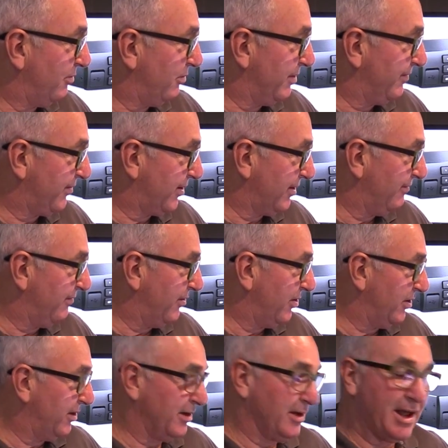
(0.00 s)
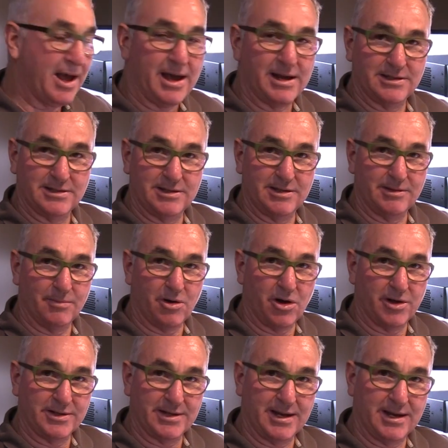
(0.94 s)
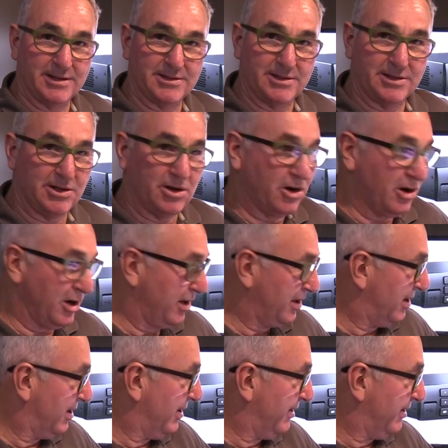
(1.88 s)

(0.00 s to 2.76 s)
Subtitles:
we've converted HDMI to SDI.